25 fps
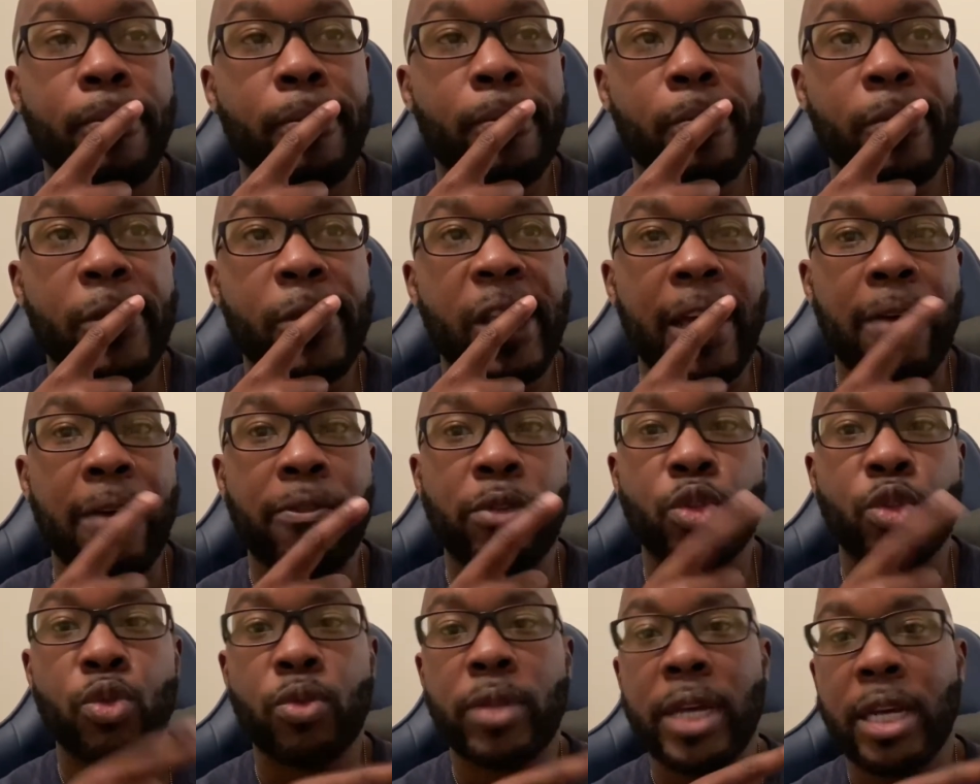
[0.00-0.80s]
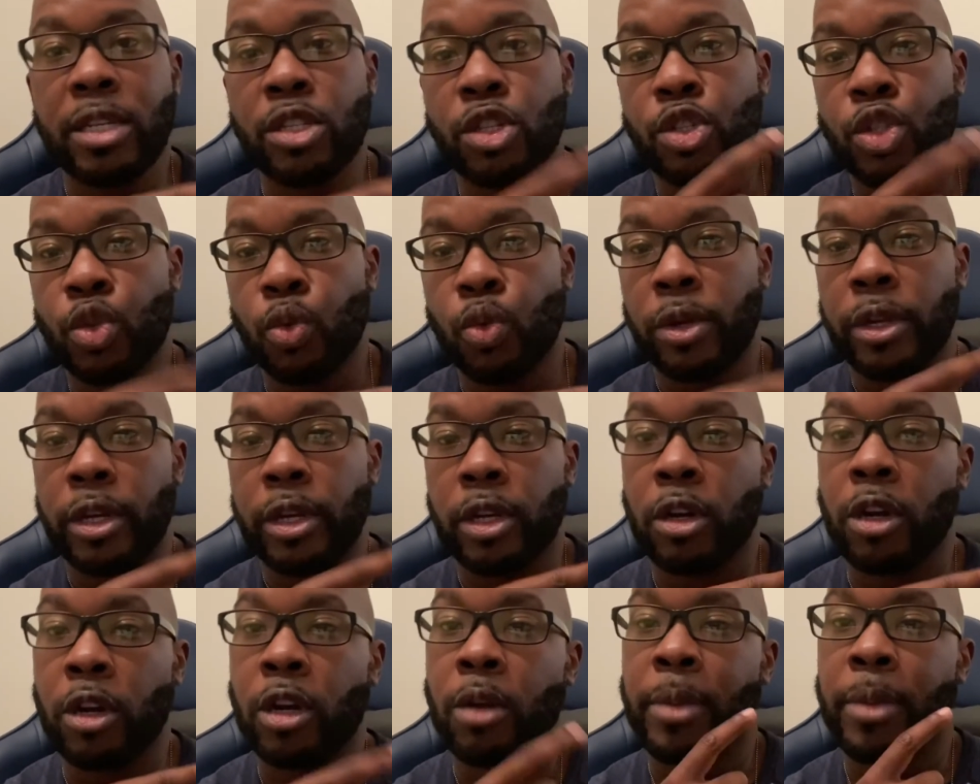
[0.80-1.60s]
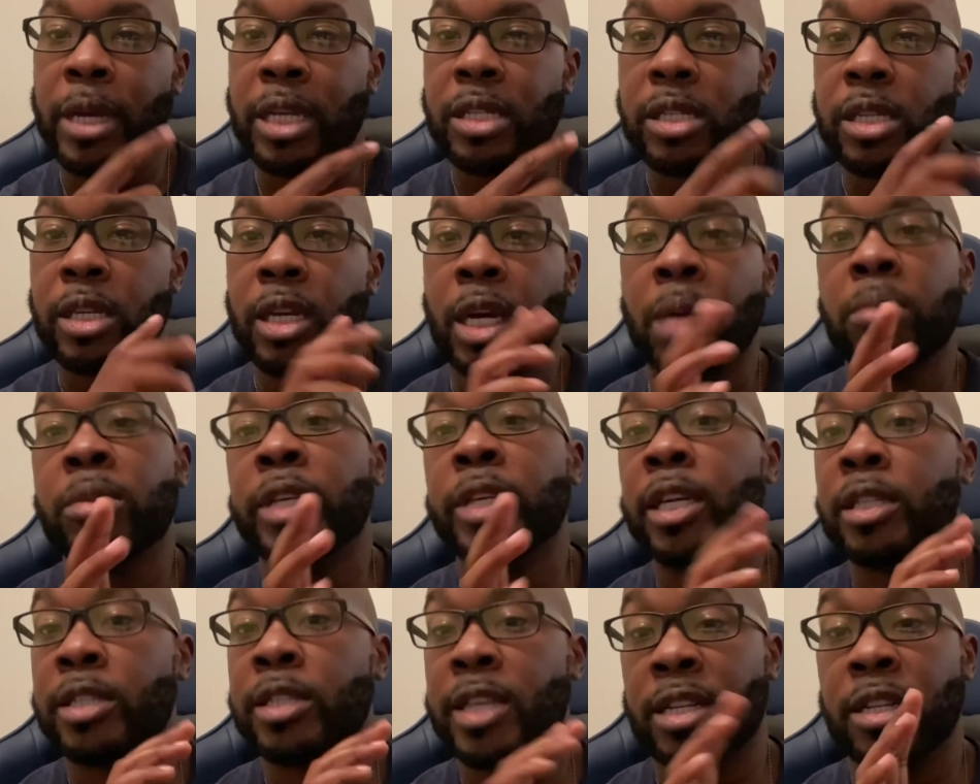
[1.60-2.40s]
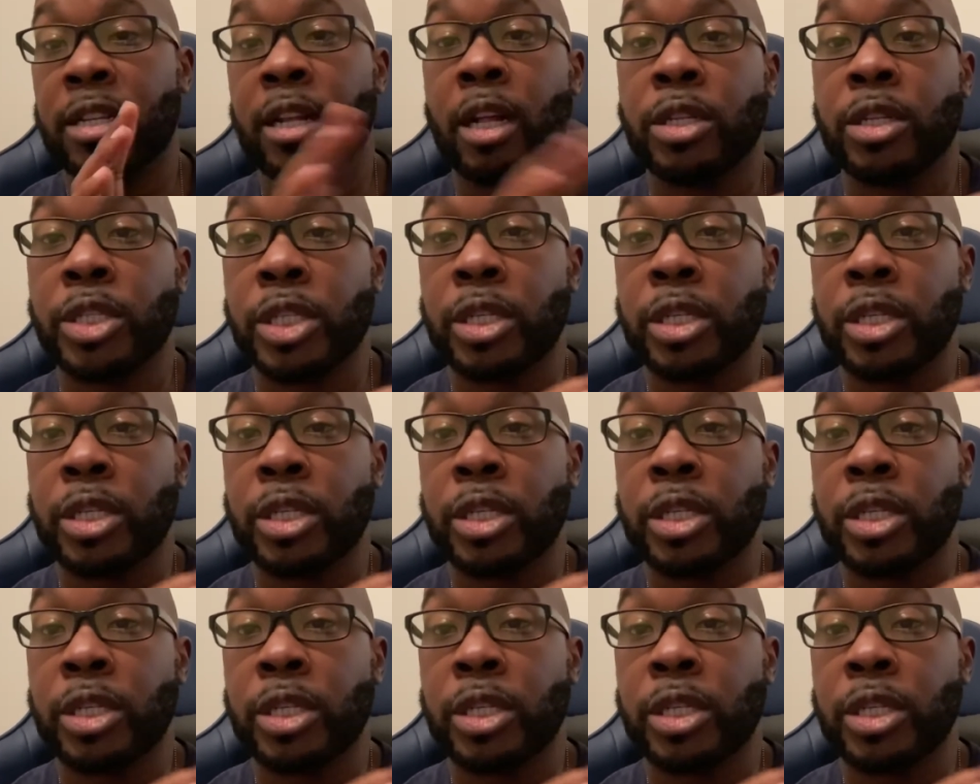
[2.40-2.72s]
I have a 2020 car, basically updated technology and